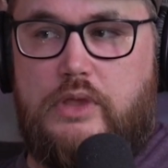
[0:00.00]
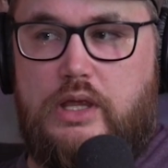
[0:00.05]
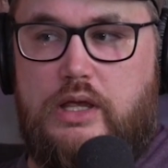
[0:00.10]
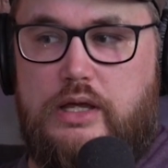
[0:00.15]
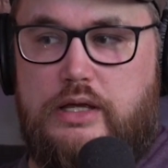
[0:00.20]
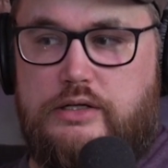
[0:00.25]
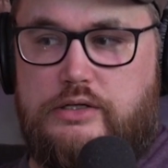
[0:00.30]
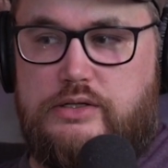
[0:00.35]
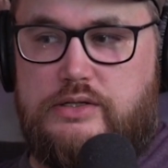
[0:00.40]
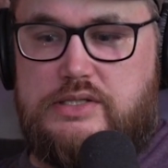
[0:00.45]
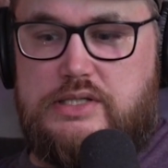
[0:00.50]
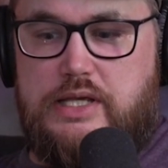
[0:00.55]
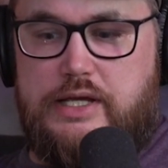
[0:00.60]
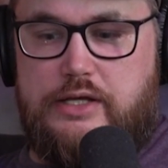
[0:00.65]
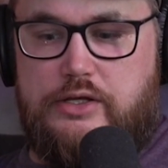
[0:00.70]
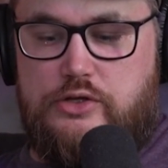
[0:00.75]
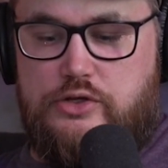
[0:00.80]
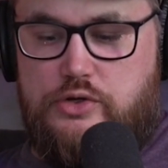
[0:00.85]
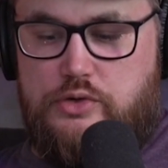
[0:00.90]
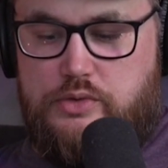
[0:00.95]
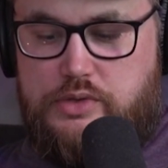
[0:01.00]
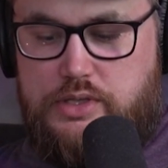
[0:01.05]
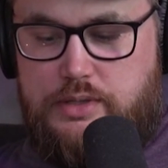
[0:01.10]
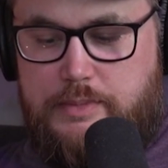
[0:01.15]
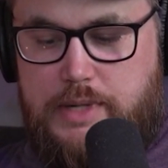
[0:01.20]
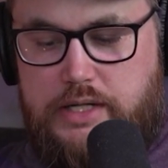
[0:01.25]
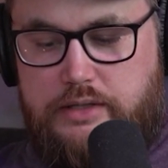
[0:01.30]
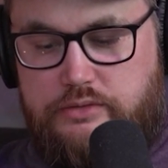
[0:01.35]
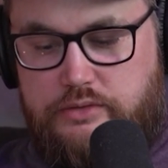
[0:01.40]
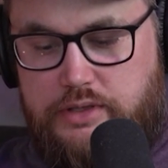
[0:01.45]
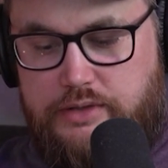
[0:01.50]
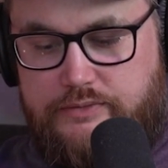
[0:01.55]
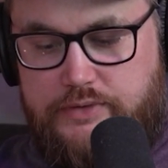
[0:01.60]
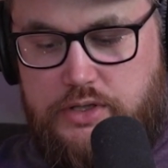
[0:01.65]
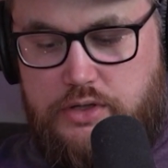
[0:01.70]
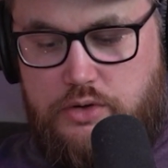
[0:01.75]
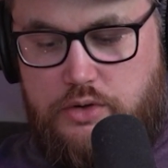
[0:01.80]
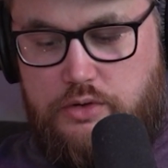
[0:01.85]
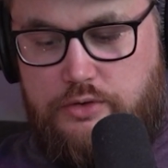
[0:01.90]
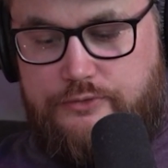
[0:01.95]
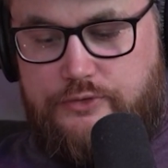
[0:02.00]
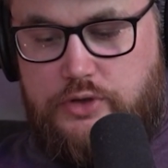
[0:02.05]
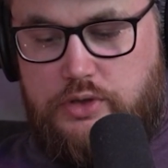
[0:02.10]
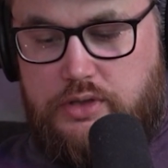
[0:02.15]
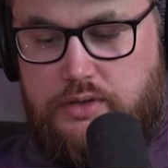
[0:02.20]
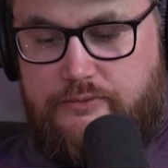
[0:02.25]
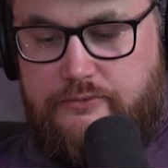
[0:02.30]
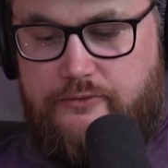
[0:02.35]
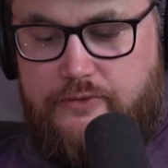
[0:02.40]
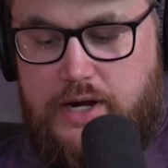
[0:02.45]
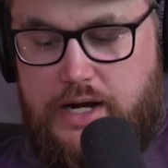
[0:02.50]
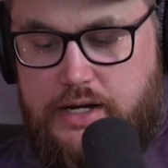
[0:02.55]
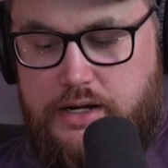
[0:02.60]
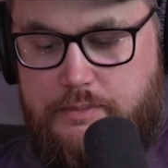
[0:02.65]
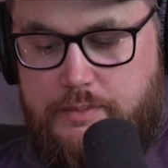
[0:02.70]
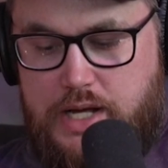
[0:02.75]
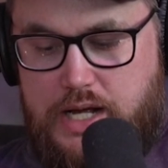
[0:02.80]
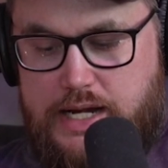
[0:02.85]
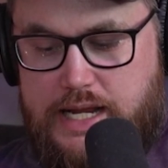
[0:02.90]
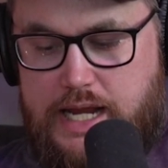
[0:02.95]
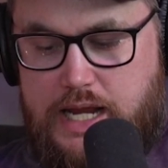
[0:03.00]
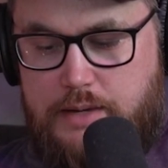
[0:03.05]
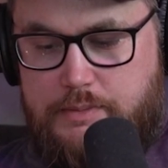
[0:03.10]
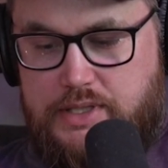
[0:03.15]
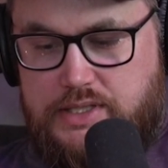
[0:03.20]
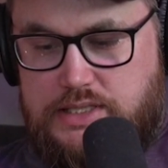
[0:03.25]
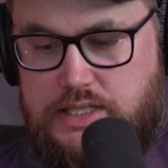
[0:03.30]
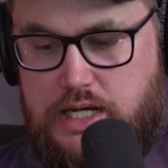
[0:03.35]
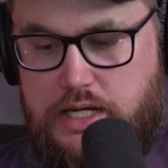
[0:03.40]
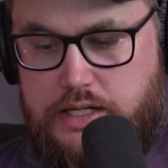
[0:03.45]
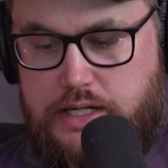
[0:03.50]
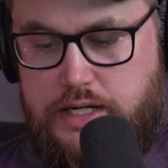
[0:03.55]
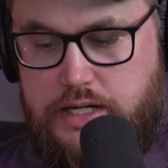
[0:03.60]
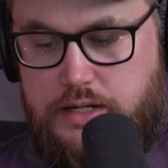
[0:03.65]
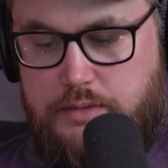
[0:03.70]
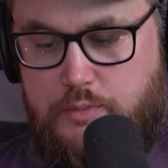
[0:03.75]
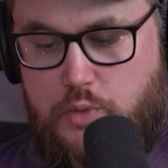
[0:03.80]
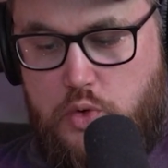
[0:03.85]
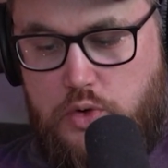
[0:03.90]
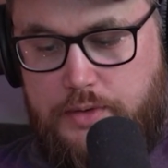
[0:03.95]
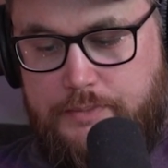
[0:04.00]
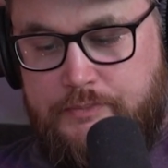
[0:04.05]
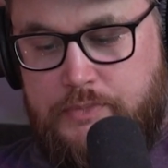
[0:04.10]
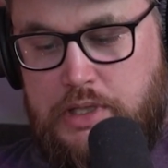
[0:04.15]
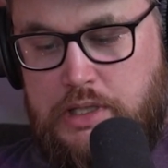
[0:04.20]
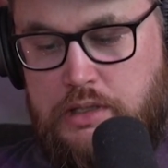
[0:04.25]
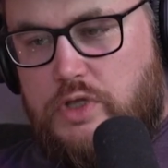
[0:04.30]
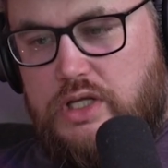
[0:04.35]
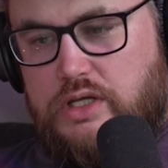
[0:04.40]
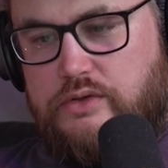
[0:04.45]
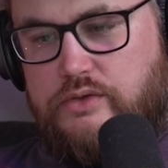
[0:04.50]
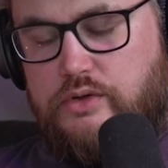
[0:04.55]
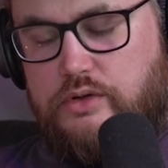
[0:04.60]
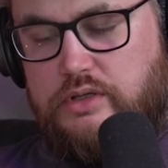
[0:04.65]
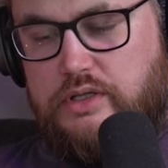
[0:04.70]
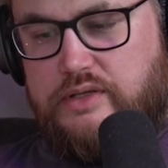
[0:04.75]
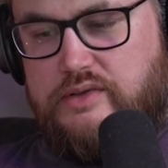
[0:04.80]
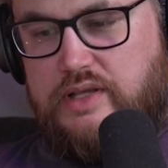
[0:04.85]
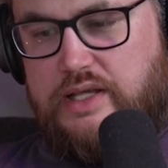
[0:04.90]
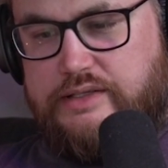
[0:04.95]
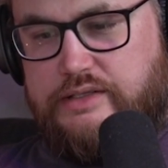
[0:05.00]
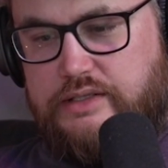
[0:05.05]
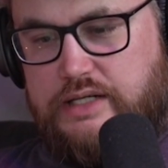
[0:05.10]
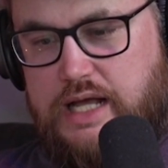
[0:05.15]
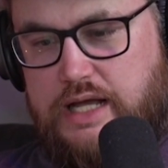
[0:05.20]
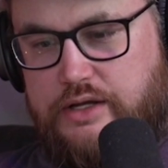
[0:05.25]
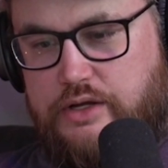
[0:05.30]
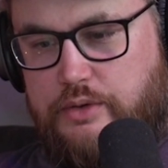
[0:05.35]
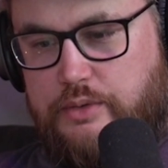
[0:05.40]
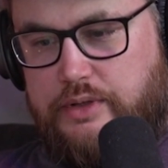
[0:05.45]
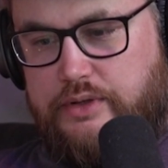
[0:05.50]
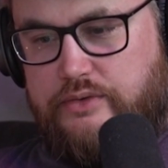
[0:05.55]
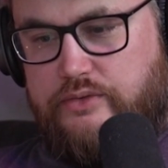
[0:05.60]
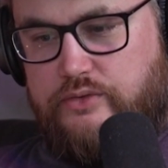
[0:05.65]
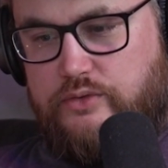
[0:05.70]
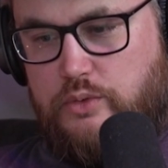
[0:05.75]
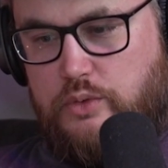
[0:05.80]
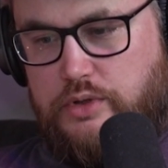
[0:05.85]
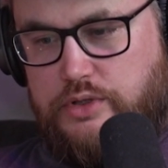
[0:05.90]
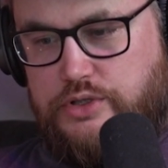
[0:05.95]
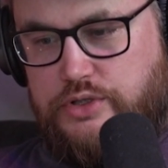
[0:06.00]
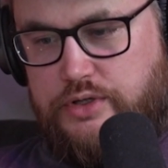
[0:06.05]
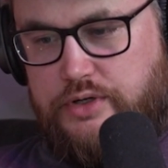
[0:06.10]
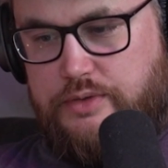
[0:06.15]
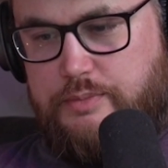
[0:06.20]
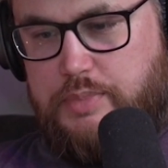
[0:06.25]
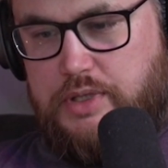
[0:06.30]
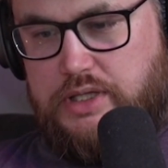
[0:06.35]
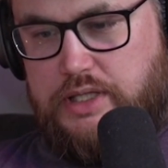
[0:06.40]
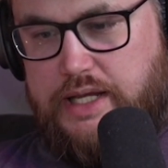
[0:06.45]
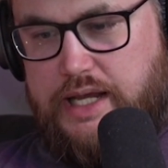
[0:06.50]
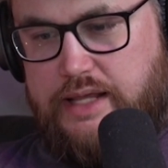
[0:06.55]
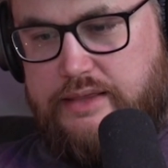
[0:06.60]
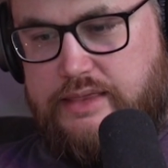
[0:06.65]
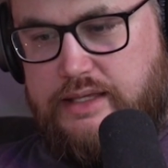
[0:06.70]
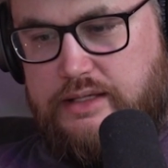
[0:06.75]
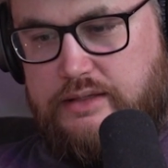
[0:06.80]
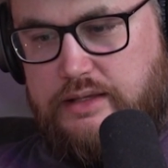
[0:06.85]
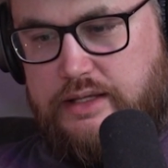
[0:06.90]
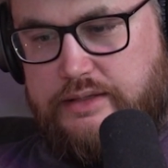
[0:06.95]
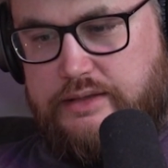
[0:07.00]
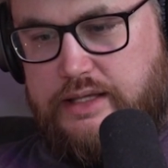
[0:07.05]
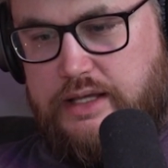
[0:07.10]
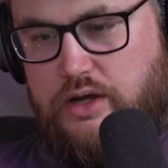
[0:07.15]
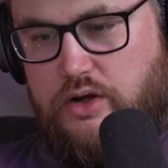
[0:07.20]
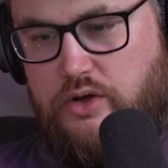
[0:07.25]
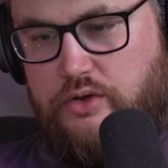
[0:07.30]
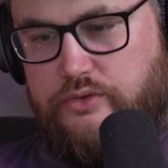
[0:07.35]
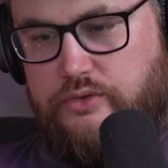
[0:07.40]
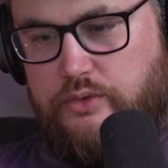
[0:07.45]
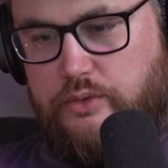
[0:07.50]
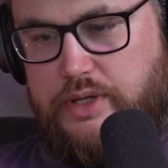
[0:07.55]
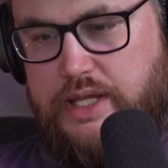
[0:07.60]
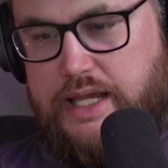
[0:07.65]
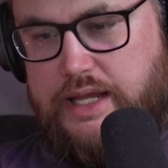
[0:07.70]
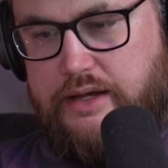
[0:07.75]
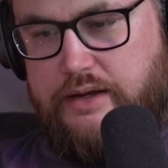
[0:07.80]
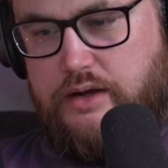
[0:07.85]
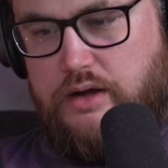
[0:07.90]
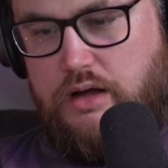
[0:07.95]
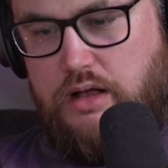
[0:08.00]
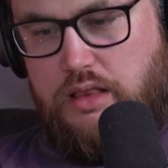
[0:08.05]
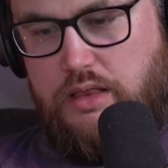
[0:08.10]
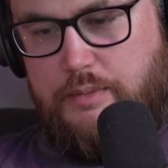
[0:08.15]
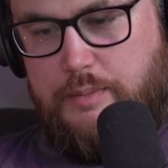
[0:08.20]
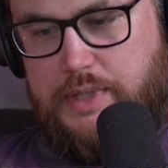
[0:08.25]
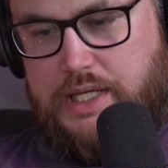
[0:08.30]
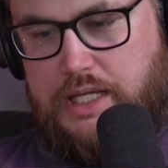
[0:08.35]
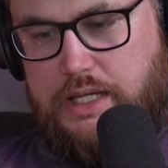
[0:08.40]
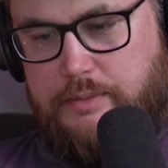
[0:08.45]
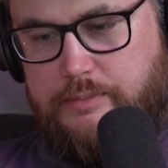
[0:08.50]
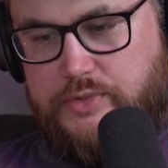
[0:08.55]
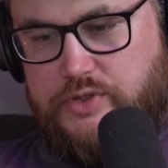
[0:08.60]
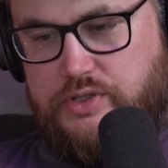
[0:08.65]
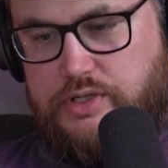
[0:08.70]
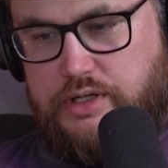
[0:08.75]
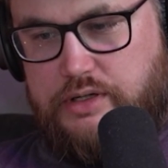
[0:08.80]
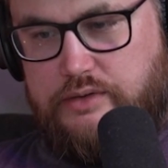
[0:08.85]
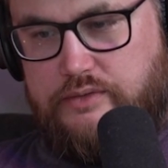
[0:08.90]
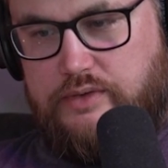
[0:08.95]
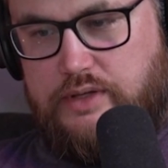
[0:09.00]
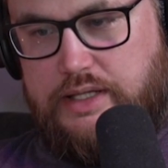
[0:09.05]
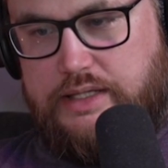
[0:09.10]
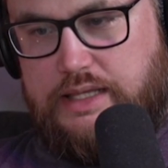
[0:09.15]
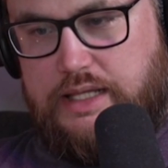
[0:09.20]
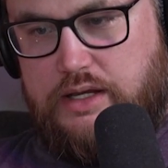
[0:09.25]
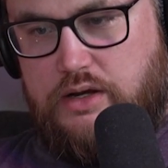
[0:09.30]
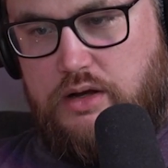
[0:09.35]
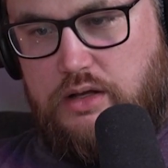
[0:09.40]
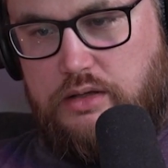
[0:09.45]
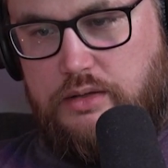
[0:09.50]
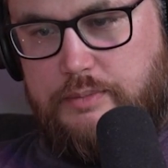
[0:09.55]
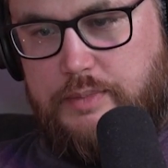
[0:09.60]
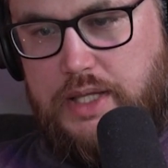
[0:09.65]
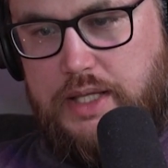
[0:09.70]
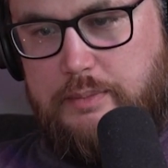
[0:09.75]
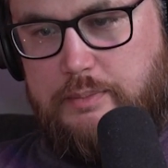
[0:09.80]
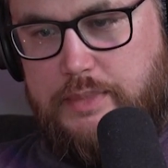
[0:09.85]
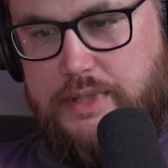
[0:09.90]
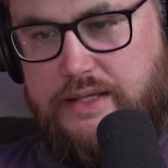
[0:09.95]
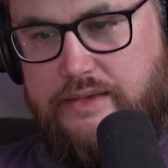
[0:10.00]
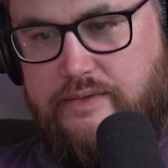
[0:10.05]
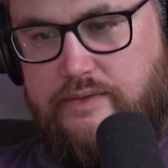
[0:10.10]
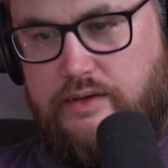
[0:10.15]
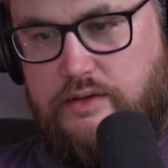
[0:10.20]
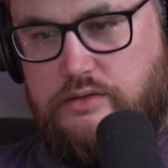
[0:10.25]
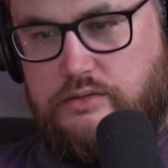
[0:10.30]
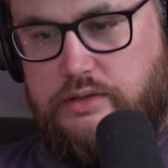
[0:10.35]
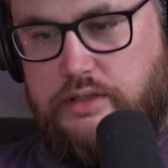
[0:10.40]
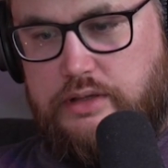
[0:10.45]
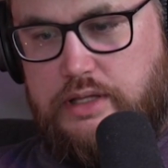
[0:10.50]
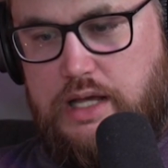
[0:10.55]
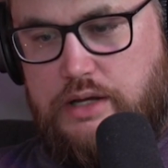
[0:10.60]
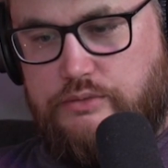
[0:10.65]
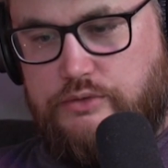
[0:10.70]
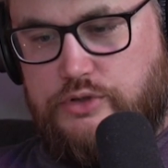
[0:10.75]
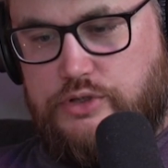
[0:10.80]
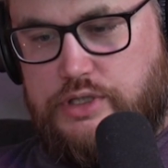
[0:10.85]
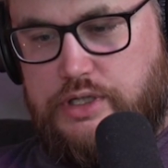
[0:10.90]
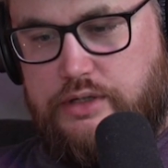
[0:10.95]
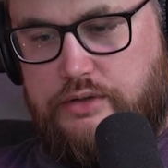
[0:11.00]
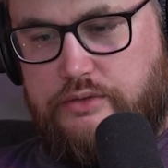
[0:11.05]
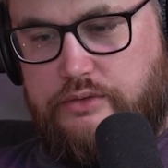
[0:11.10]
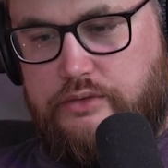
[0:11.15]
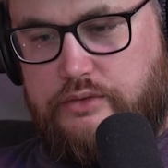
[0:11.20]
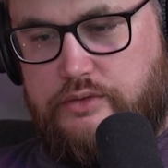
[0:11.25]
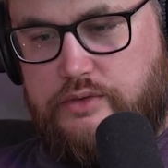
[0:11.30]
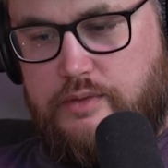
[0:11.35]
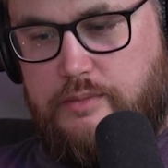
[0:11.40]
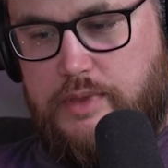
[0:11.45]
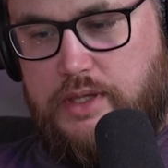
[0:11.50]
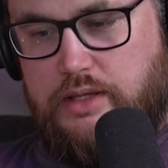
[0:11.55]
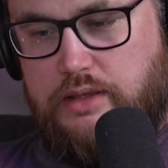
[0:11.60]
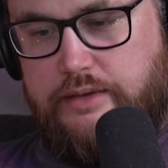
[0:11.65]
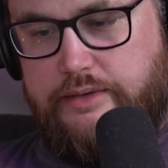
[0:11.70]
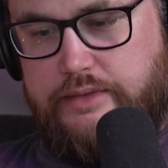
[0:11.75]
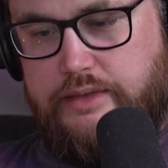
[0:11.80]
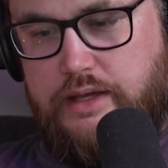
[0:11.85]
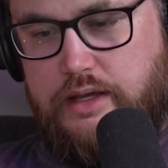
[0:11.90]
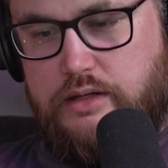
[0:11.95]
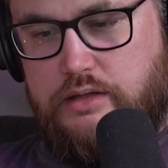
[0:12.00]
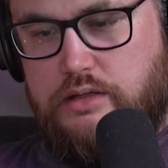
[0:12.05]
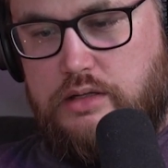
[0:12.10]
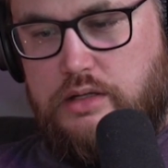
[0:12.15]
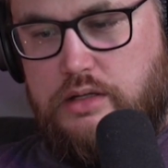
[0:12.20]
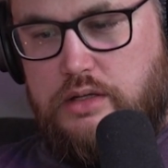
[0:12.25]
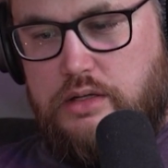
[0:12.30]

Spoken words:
and just, like, nuked them. I don't even know if you can find them on Amazon anymore. So it looks like they're not going scorch earth, but, like, I think, like, they also can't call them Eames chairs. Like, they call them, like, mid-century lounge chairs or something like that.